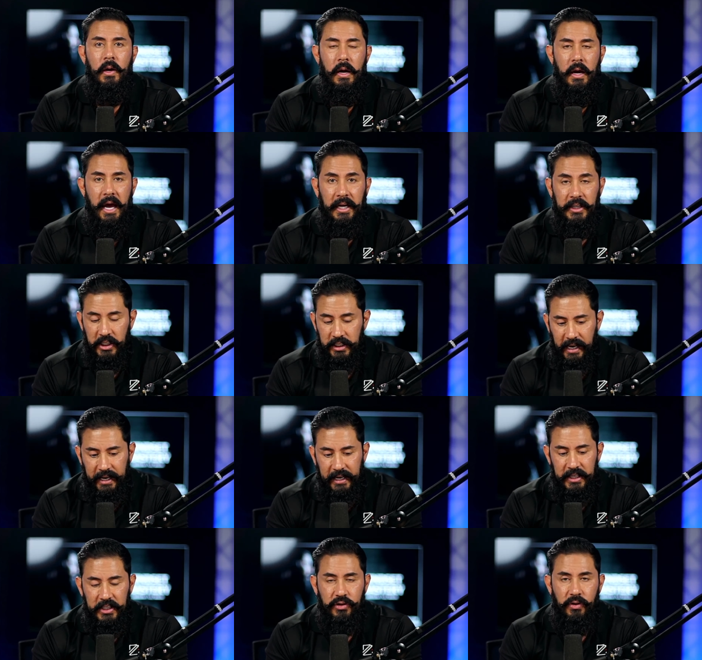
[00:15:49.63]
And just like
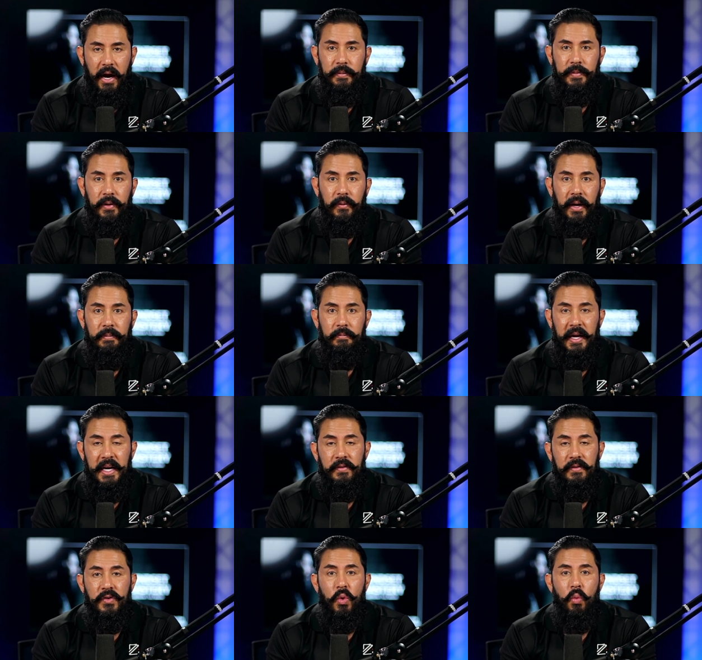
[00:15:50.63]
I described it, right?
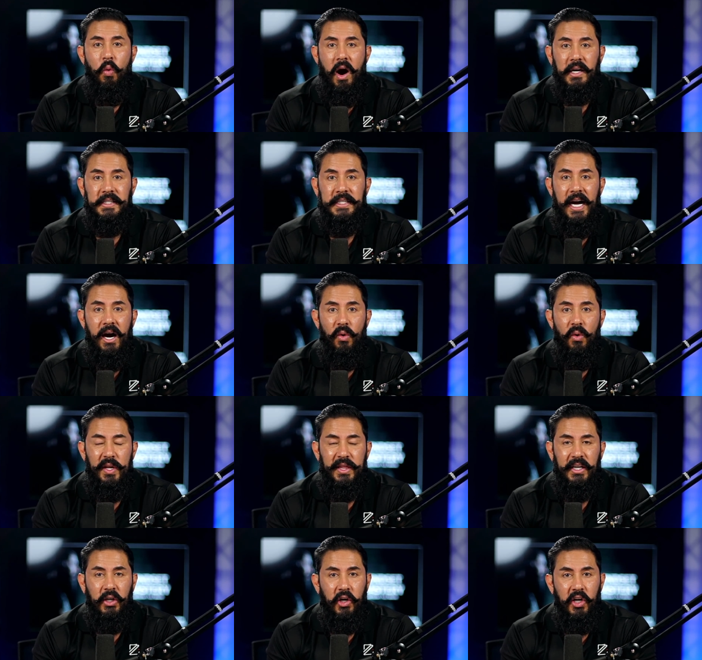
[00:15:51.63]
Many of you walked out
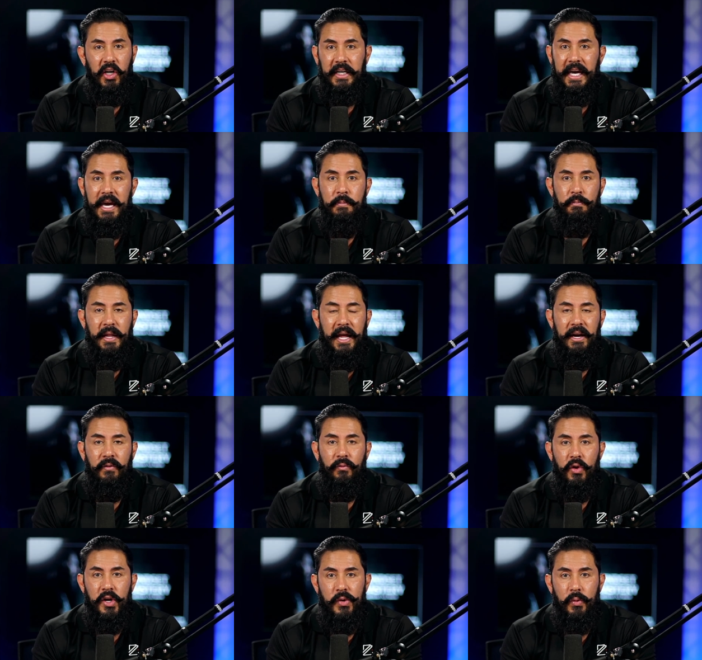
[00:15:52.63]
with a good game plan
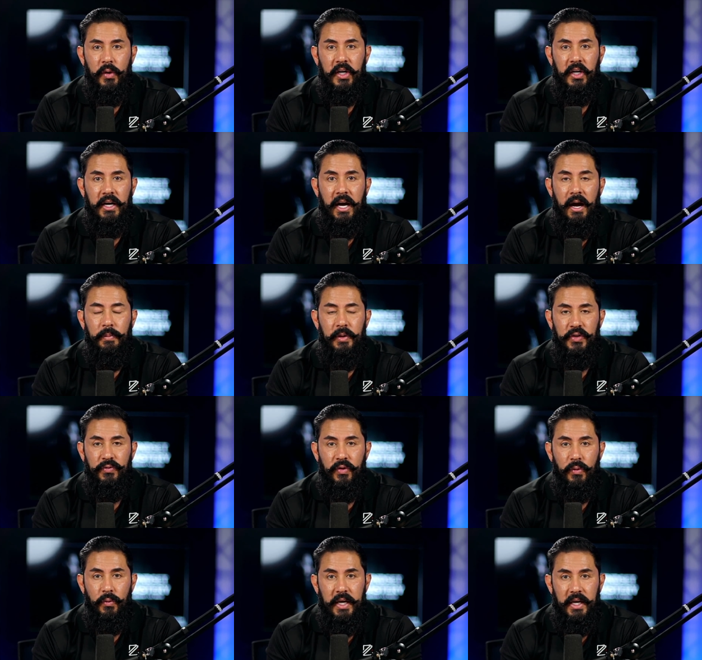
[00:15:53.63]
of what you were going to accomplish
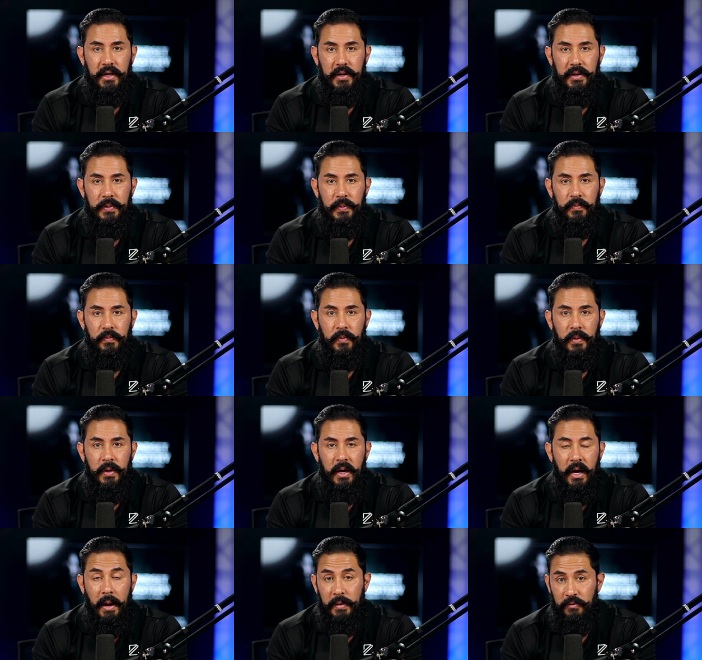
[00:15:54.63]
for the week.
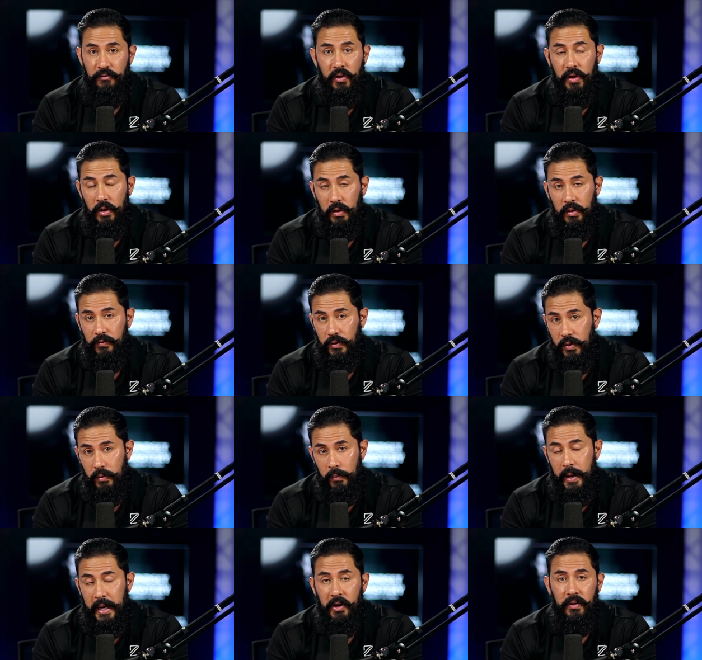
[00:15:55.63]
I mean, for the, for the
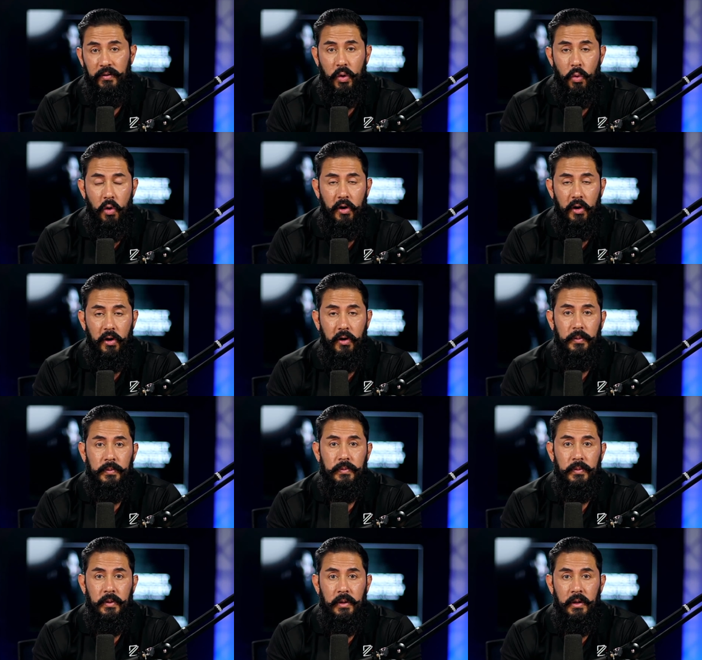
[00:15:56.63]
remainder of the quarter.
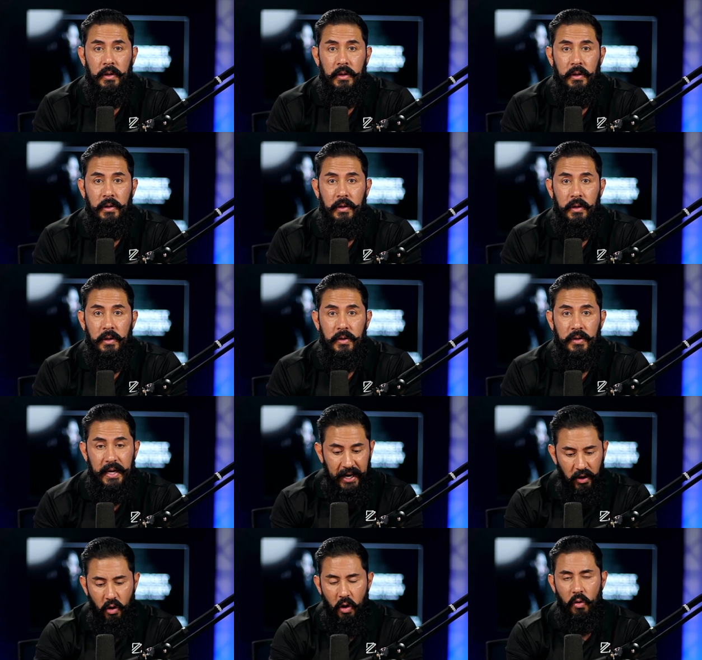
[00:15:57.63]
You
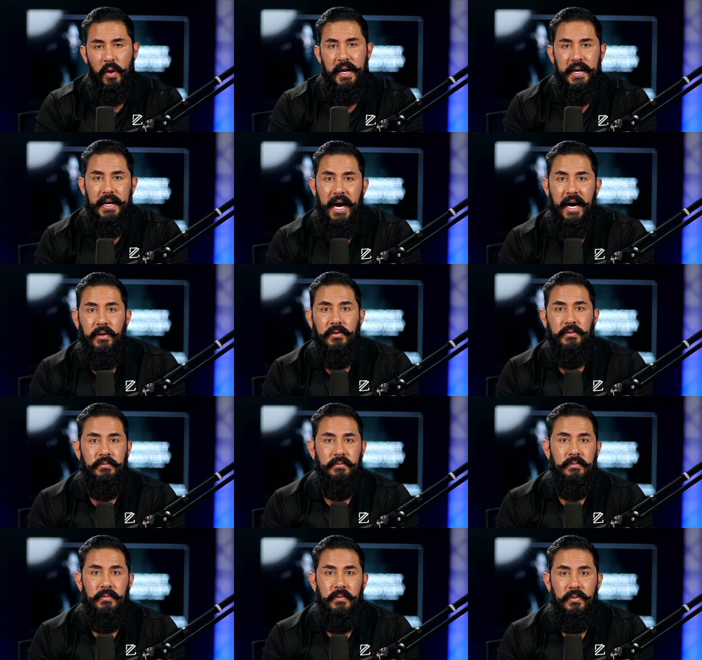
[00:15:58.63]
had it all written out,
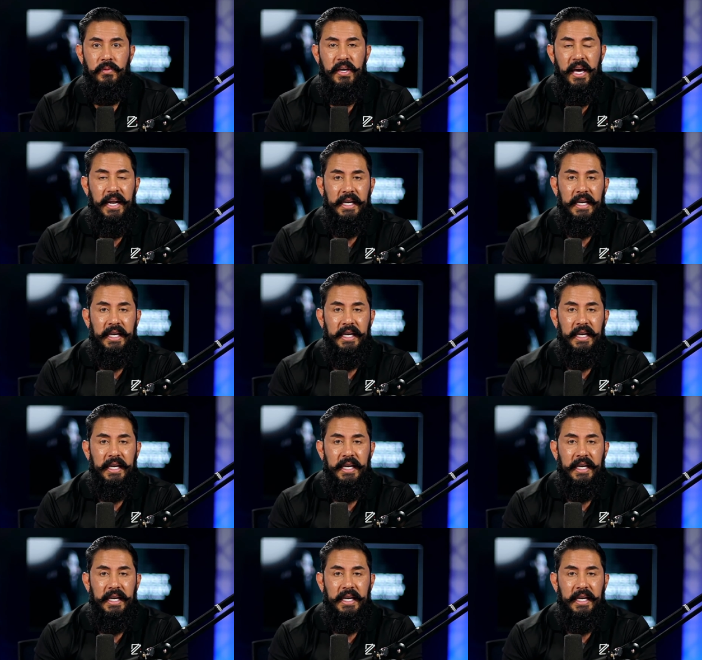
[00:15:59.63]
you had a